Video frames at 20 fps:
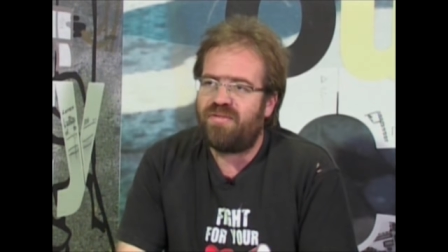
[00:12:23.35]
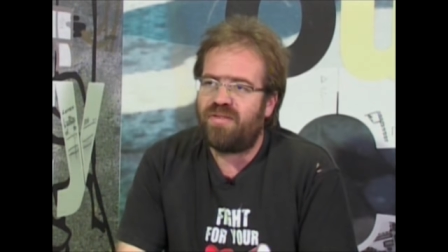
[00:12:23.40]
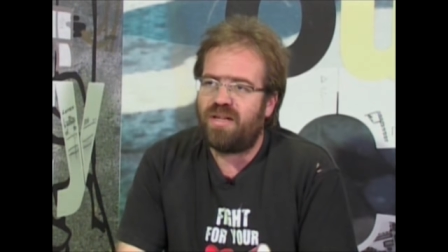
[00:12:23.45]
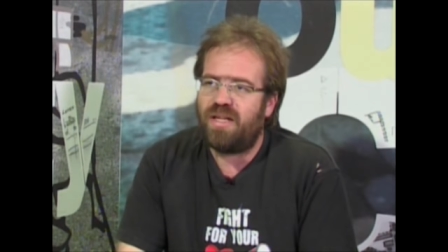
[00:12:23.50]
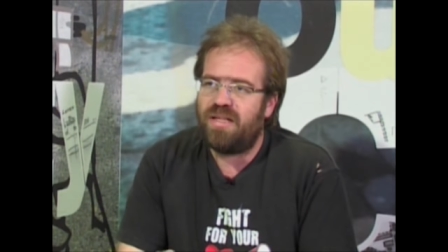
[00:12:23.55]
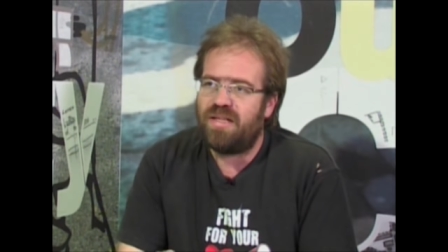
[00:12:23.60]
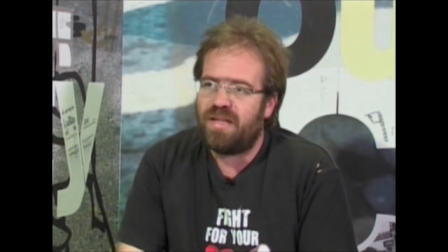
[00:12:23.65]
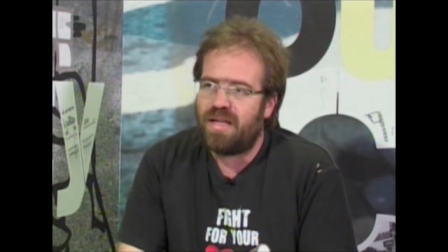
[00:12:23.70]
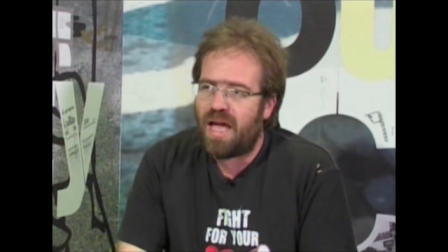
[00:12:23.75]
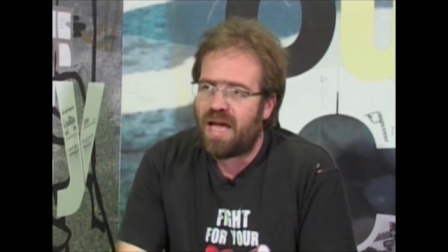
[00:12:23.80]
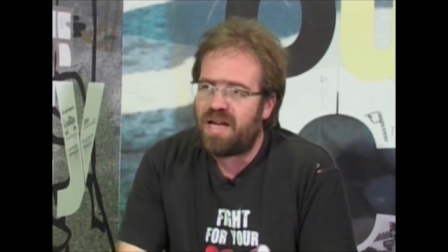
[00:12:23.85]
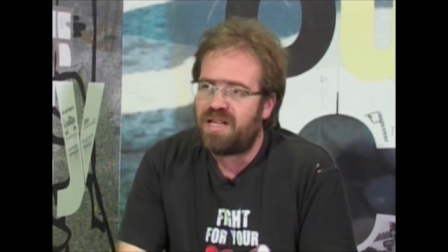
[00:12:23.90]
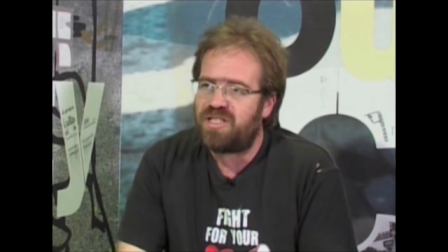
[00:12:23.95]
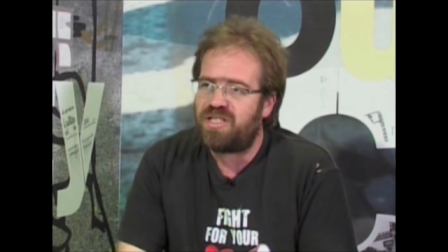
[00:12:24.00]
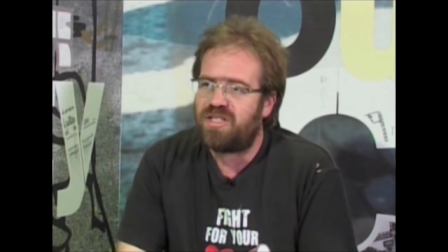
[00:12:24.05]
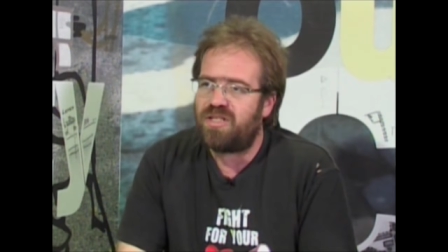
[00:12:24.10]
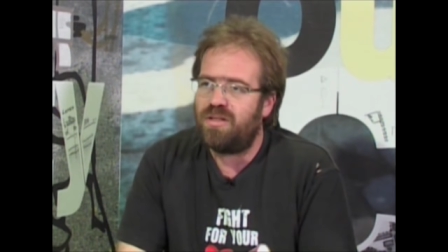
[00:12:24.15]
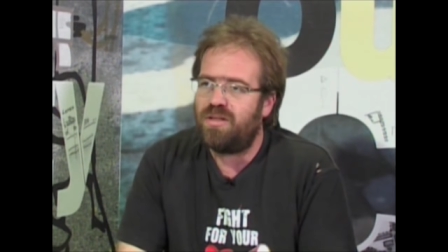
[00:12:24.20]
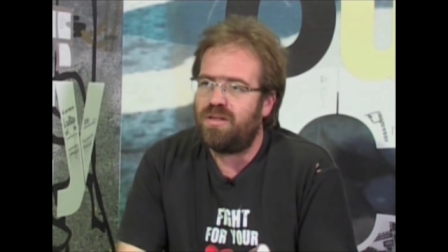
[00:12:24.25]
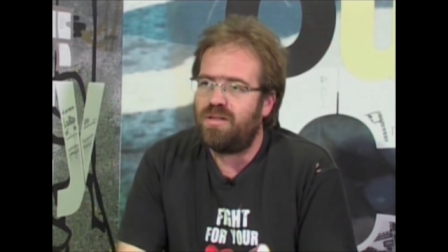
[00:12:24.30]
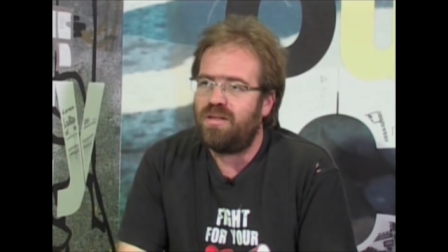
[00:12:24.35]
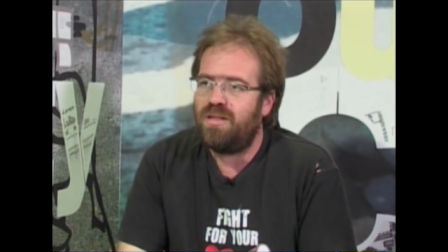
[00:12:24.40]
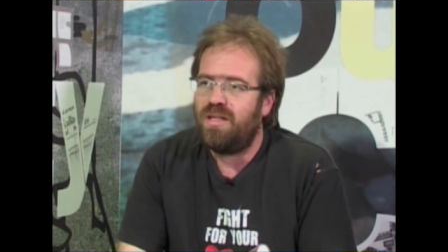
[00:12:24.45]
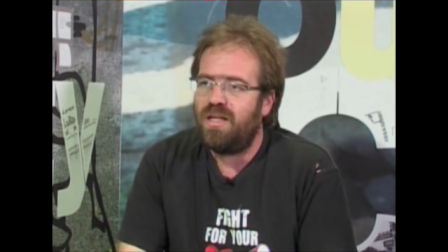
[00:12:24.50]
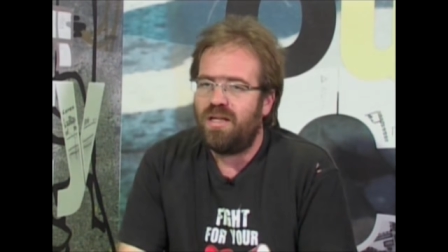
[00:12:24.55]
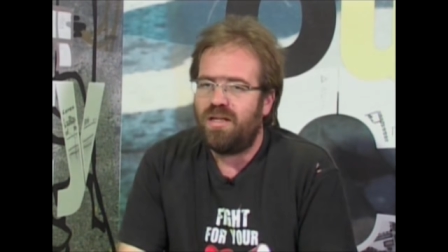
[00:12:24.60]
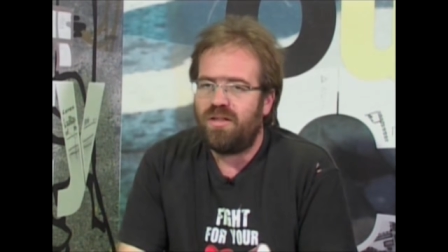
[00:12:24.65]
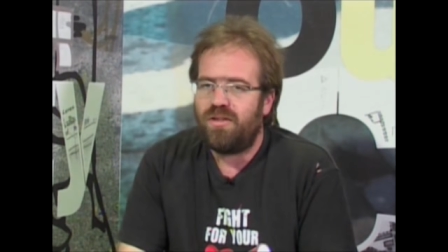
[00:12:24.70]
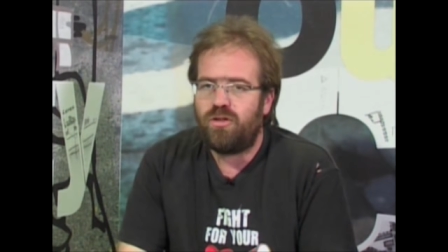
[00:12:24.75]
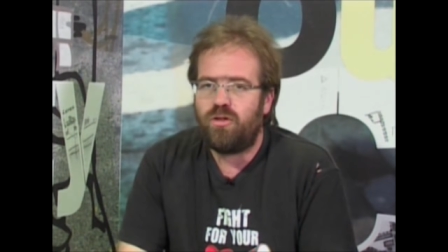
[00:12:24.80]
a national
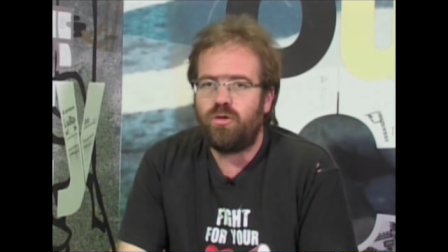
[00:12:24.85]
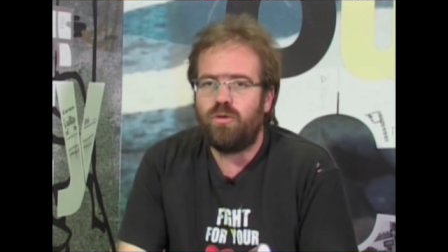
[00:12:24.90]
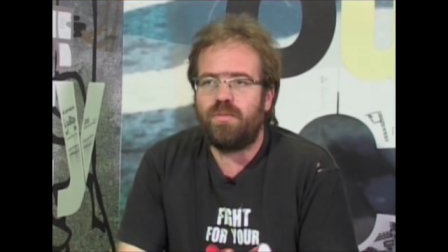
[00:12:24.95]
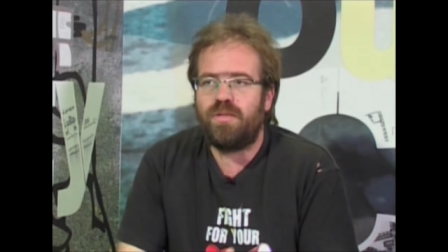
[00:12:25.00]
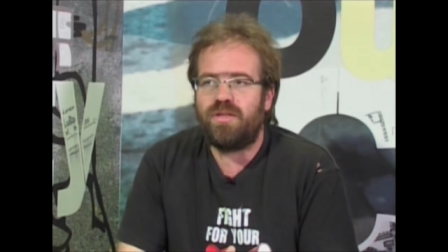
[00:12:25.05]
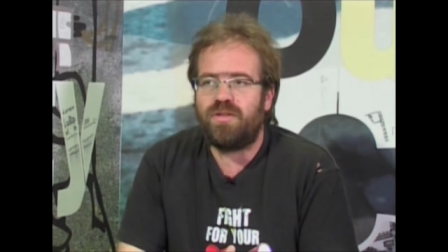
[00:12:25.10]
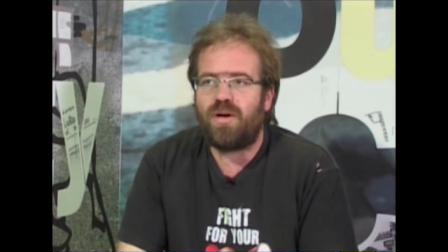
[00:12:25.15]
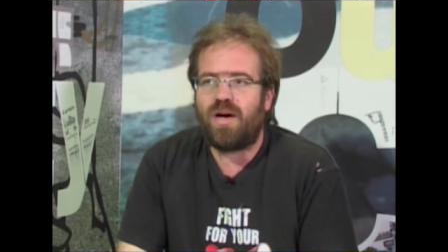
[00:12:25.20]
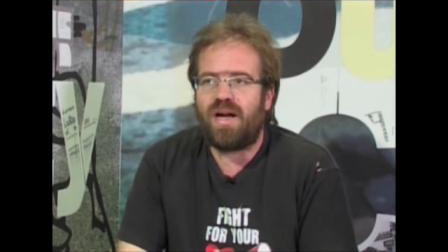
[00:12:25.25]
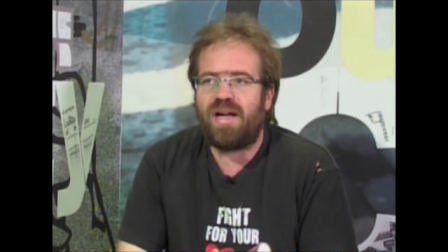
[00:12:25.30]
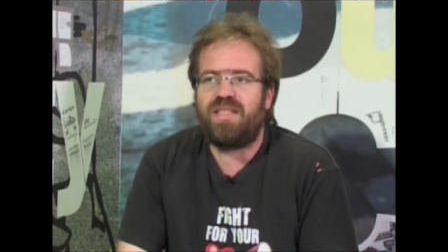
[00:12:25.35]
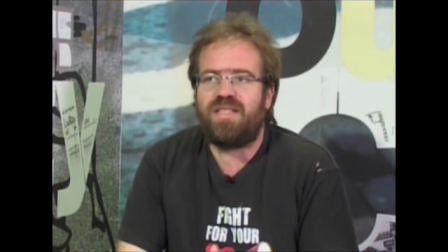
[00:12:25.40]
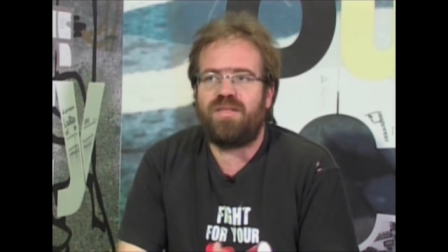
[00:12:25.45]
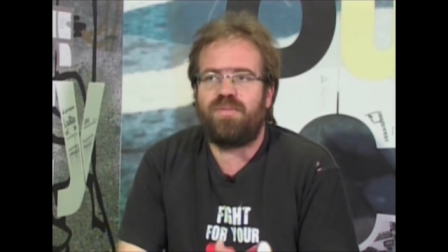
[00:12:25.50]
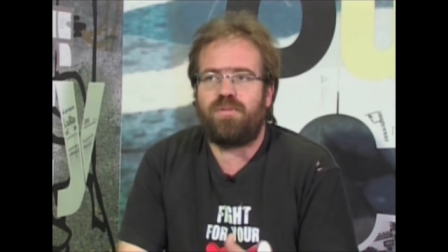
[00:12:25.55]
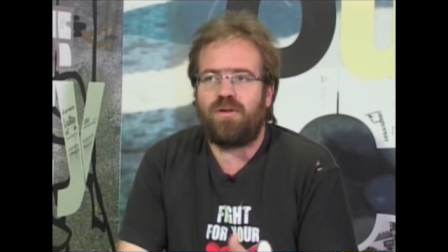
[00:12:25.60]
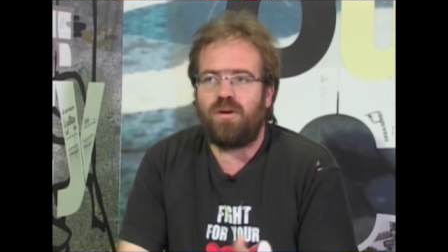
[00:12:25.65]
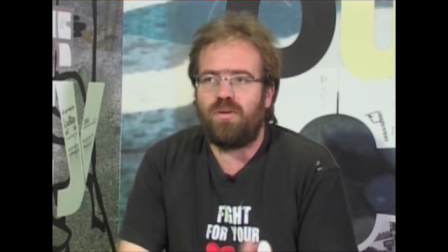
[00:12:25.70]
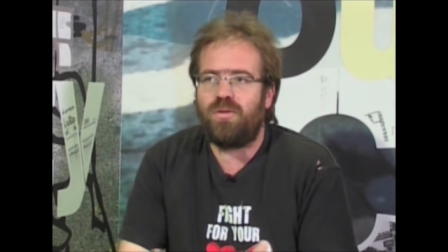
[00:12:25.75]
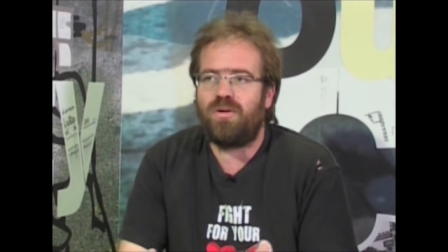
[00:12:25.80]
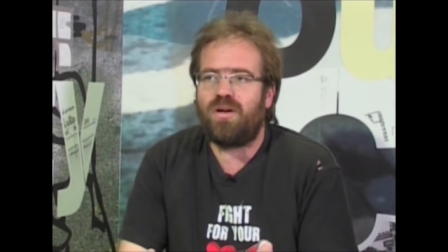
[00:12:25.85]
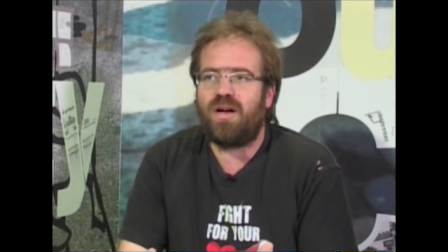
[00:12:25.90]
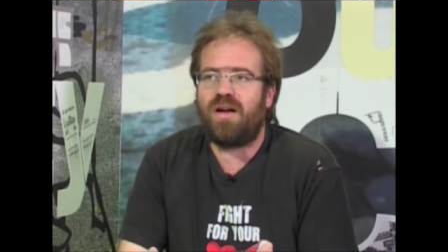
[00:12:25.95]
human rights program?